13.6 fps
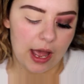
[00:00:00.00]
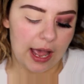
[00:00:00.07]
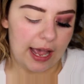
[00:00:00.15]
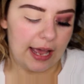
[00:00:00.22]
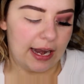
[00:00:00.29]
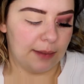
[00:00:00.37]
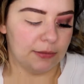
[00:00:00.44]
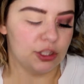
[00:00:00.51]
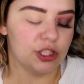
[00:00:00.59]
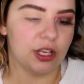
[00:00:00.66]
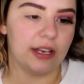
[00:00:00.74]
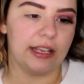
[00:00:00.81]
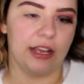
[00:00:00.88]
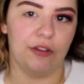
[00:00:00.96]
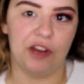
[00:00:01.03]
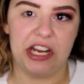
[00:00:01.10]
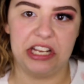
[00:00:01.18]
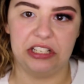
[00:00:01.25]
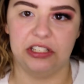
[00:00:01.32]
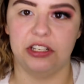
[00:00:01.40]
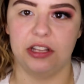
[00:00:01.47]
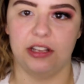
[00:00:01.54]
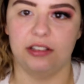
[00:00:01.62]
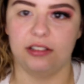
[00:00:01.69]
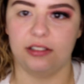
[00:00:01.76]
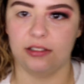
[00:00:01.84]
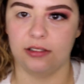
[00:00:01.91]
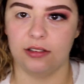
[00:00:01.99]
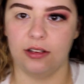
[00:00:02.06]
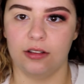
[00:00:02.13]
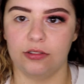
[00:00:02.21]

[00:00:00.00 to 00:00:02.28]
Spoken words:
And I'm just gonna get right into this